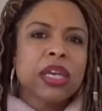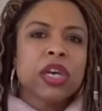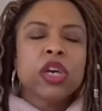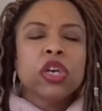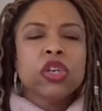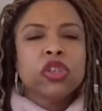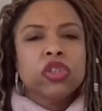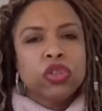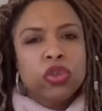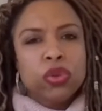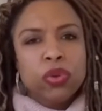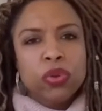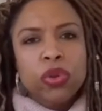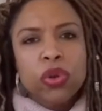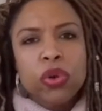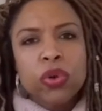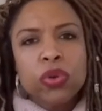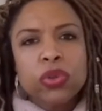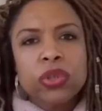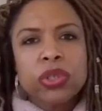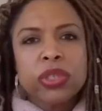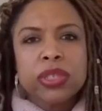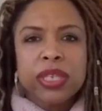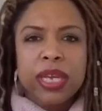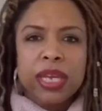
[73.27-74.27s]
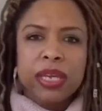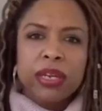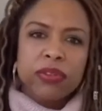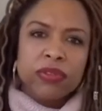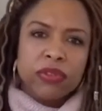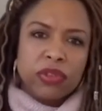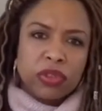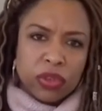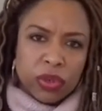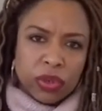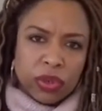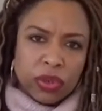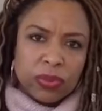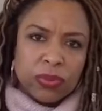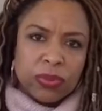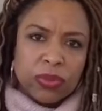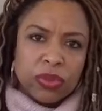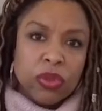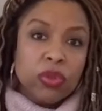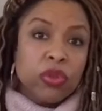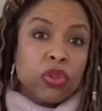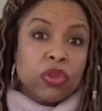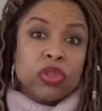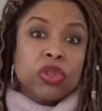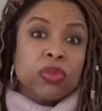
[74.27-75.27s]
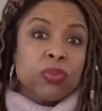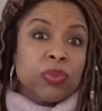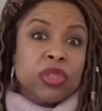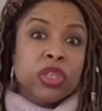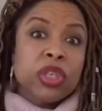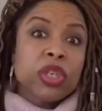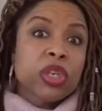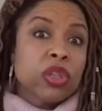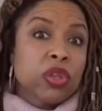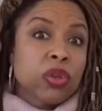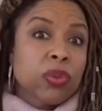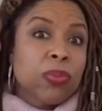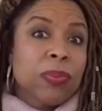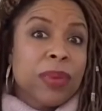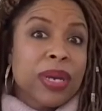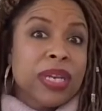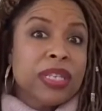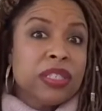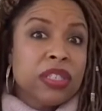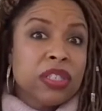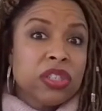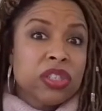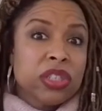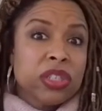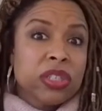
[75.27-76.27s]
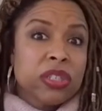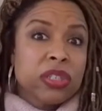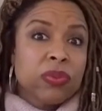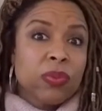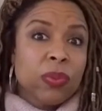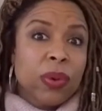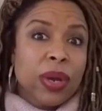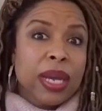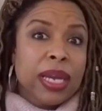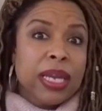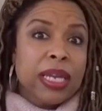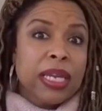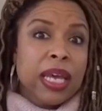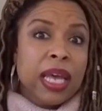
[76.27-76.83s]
to those to those particular messages, right?